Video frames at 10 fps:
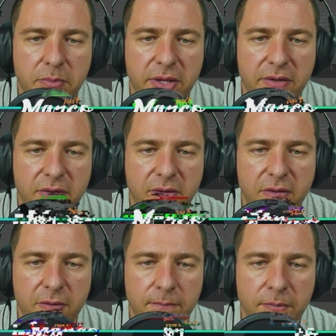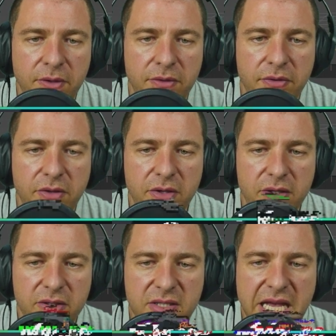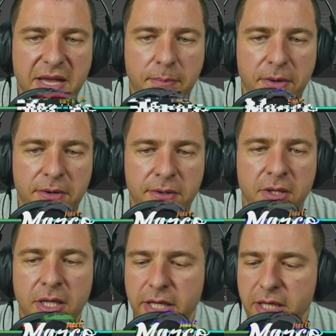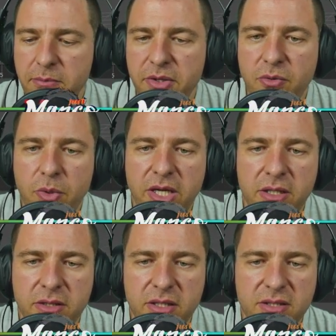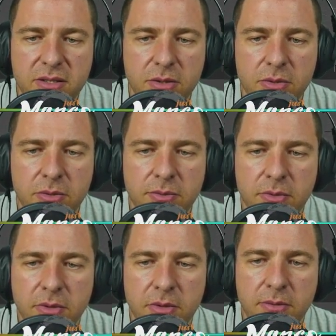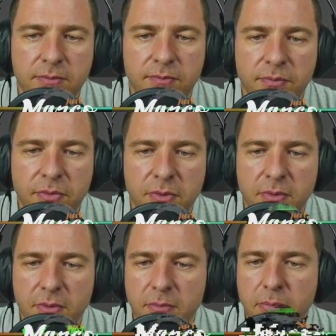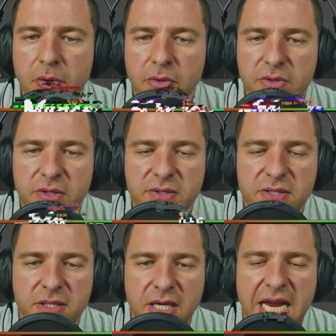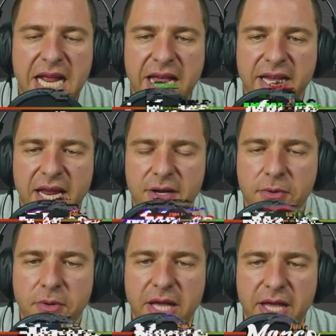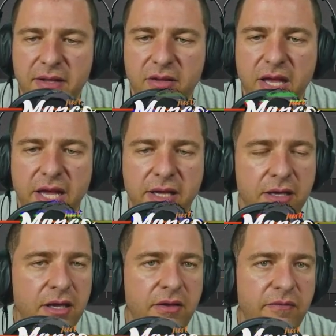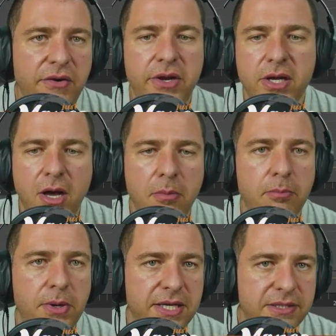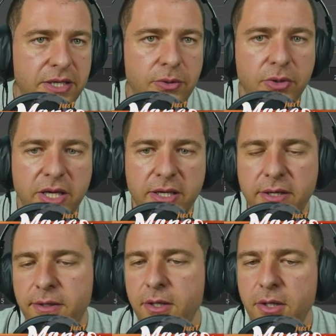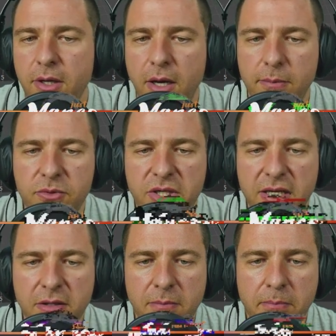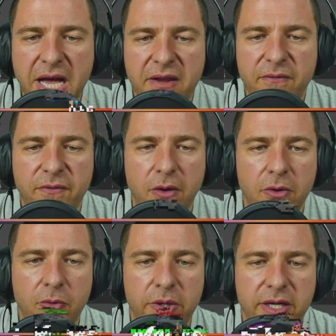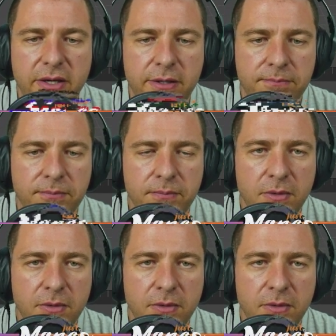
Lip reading: bit the taper in between these two borders, and I can create a very complex looking object by following